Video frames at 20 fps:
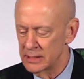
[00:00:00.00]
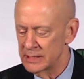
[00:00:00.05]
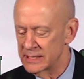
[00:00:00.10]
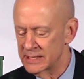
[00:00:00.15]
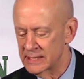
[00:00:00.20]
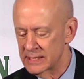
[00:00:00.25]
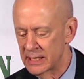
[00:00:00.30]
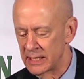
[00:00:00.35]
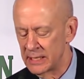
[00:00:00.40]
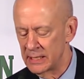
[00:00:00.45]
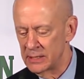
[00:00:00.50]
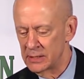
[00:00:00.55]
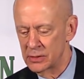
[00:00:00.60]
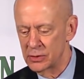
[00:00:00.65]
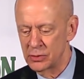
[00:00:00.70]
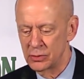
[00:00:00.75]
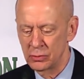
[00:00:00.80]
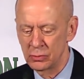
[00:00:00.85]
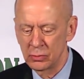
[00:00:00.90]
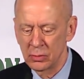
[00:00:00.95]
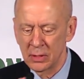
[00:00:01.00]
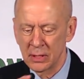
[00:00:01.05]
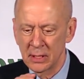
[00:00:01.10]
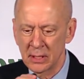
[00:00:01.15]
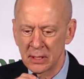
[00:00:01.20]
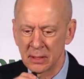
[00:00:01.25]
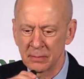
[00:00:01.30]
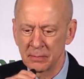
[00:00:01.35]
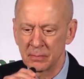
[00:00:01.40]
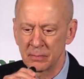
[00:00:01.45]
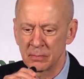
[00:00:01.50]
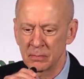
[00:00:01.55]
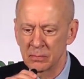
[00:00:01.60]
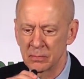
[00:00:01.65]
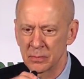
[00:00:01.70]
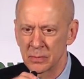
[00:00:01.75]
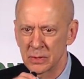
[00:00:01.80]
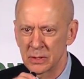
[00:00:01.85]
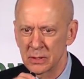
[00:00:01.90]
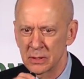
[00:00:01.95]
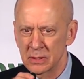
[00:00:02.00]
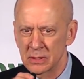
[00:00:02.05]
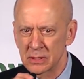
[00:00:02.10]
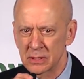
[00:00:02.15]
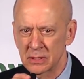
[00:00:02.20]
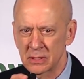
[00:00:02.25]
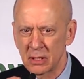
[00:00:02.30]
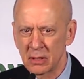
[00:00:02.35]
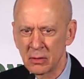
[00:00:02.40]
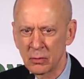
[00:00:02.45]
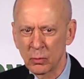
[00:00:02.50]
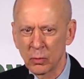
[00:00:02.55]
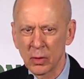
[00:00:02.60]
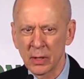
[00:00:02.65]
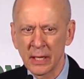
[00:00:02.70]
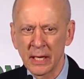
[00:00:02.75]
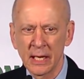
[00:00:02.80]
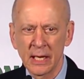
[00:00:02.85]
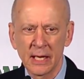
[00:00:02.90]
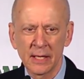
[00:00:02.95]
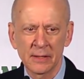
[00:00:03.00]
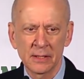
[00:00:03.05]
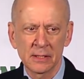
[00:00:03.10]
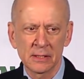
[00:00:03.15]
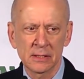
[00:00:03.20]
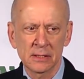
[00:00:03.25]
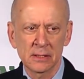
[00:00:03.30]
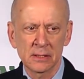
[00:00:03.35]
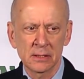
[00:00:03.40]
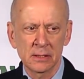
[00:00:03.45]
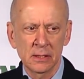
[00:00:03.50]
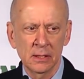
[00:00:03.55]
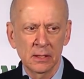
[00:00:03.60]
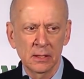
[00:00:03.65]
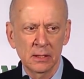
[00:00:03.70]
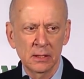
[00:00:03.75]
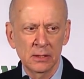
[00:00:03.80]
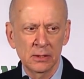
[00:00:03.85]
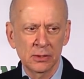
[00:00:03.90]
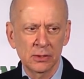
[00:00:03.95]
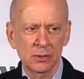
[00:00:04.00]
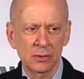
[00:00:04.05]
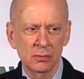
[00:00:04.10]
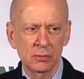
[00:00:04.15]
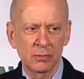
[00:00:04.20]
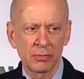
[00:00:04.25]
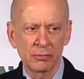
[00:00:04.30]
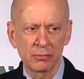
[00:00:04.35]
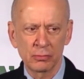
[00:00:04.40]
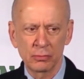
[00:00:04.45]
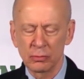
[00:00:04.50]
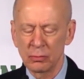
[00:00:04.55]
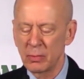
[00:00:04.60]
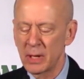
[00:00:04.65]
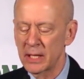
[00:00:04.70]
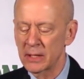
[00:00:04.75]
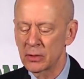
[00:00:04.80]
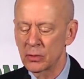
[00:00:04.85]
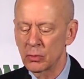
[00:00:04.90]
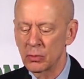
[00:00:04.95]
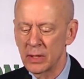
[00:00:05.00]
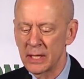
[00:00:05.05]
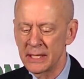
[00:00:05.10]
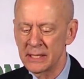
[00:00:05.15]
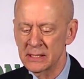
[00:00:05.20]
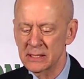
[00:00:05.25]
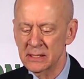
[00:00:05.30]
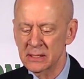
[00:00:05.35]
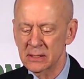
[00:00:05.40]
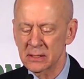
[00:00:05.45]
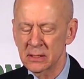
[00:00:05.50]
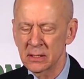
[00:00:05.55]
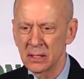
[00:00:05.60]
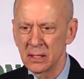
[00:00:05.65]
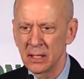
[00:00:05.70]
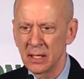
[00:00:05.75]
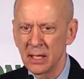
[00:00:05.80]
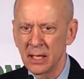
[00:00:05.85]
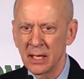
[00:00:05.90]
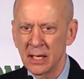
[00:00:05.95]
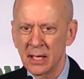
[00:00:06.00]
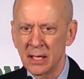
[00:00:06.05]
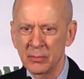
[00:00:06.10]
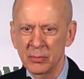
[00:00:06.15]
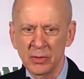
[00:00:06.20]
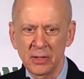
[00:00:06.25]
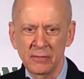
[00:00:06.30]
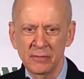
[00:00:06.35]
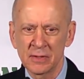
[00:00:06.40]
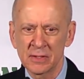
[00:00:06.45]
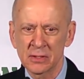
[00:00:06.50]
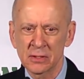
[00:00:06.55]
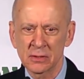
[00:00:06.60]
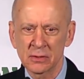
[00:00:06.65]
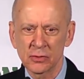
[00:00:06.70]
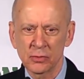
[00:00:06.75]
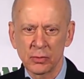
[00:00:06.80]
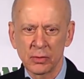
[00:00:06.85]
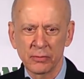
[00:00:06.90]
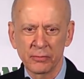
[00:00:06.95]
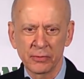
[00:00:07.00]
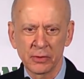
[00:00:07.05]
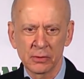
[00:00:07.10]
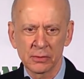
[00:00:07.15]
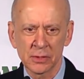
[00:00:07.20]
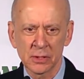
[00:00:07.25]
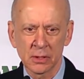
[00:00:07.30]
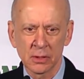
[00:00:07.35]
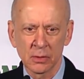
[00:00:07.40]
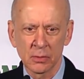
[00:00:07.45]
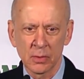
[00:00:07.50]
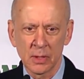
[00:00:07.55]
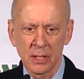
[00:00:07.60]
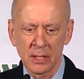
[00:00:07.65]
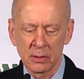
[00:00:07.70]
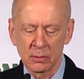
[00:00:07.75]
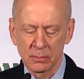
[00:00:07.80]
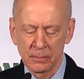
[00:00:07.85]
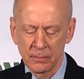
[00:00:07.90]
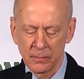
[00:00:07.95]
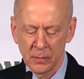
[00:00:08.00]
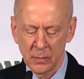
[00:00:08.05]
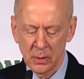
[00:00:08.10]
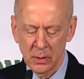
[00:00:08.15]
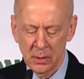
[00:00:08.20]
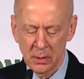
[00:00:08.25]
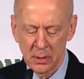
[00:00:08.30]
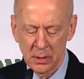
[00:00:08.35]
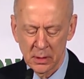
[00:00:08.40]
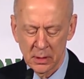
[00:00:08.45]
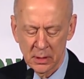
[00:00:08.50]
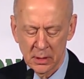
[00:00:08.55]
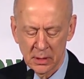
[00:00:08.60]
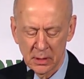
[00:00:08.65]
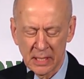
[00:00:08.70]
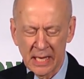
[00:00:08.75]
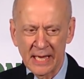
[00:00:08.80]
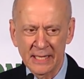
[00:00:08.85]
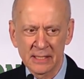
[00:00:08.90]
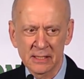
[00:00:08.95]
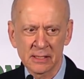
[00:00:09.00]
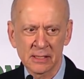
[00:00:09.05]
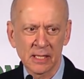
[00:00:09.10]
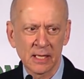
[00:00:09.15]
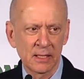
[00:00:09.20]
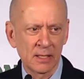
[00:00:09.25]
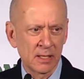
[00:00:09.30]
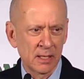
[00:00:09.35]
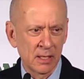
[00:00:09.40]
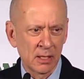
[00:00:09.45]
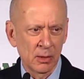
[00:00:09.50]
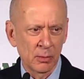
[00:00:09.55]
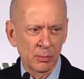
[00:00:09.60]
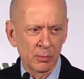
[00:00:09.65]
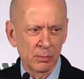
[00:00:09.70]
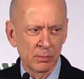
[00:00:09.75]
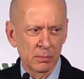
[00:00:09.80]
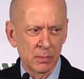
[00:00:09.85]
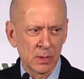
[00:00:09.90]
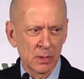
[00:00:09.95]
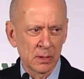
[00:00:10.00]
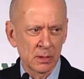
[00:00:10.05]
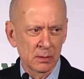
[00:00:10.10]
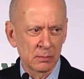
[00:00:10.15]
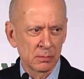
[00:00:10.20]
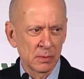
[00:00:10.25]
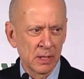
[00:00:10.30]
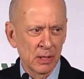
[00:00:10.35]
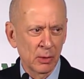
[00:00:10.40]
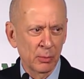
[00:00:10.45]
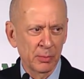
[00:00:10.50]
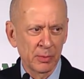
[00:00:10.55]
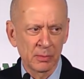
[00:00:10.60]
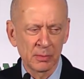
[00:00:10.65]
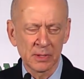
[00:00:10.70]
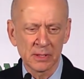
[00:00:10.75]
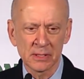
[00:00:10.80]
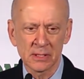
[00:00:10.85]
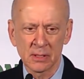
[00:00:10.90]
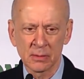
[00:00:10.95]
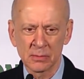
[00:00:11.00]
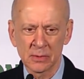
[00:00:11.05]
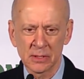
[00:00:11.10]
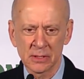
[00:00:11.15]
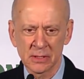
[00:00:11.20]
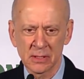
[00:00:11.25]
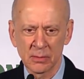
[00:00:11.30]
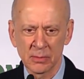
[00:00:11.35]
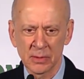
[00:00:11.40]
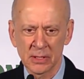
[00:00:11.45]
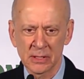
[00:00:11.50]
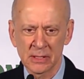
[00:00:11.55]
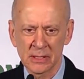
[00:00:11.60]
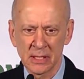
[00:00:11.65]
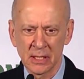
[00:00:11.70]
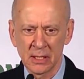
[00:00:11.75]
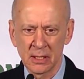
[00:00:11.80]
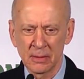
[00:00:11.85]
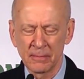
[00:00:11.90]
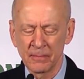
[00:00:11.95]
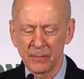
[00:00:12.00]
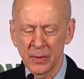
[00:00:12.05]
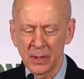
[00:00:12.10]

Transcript: decided to start working on this issue through Mondoweiss, I believe it's 12 years ago now, I decided to help him to some extent.